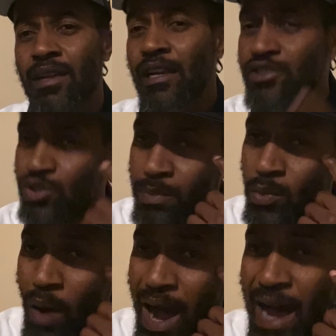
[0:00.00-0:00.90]
that you be
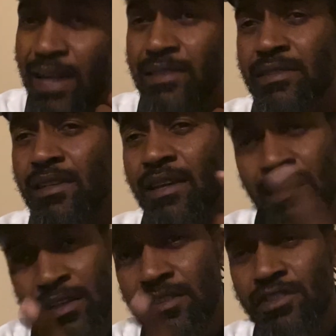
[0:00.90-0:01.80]
wise and
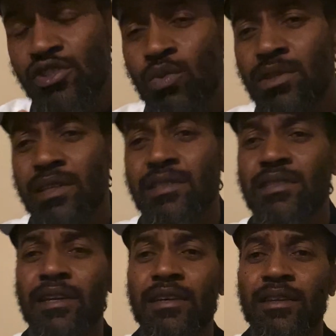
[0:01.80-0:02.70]
listen to what they
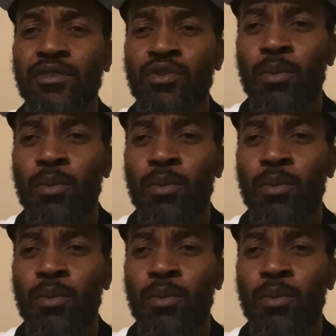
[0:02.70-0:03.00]
saying.